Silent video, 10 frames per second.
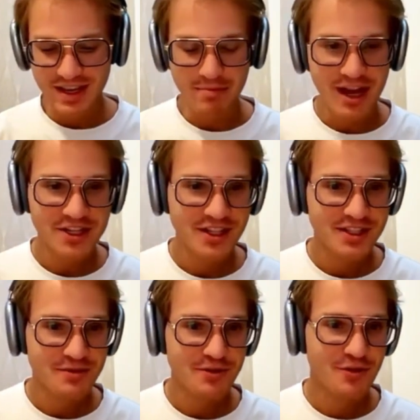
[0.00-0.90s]

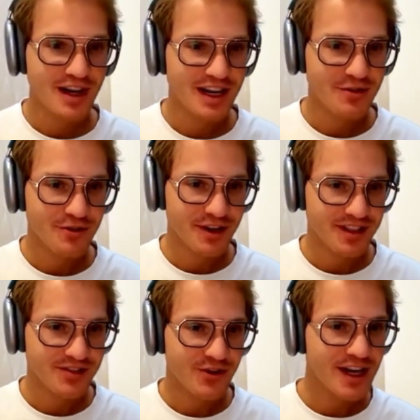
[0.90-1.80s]
imaginative UI or
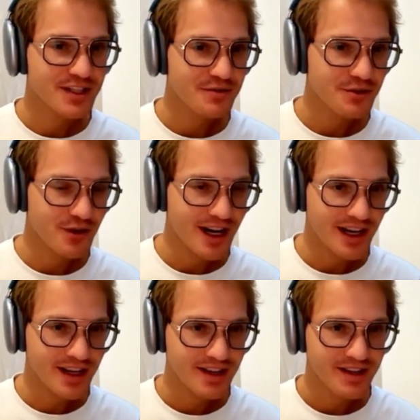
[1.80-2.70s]
interactive
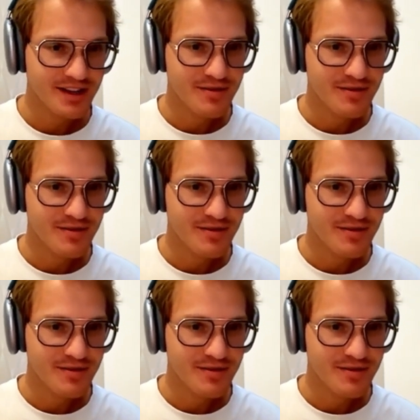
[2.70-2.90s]
UI.